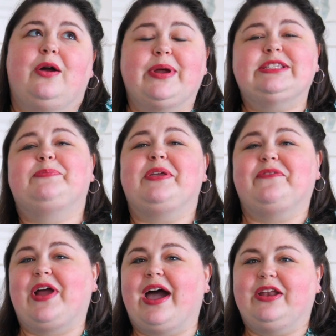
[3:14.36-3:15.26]
a recipe
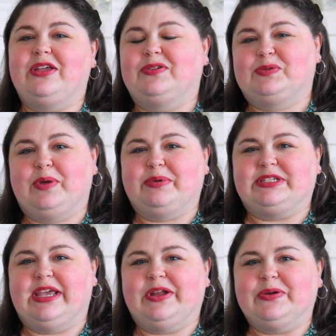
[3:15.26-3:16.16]
for how to use sweet
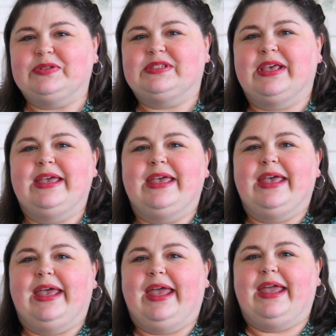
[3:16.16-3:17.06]
potatoes.
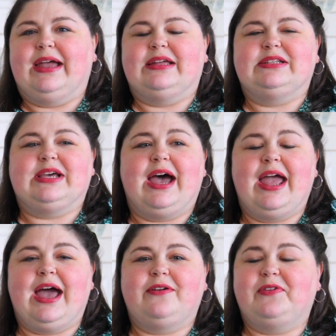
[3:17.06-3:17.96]
And I
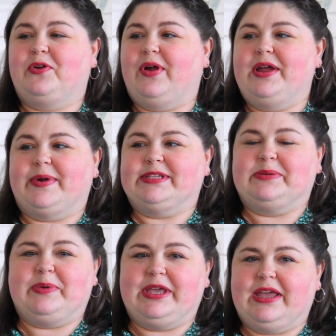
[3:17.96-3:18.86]
have a great
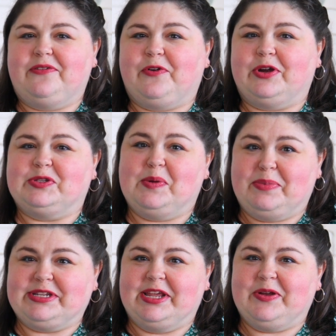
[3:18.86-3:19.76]
recipe for a sweet
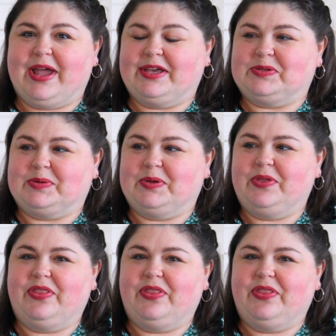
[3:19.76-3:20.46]
potato casserole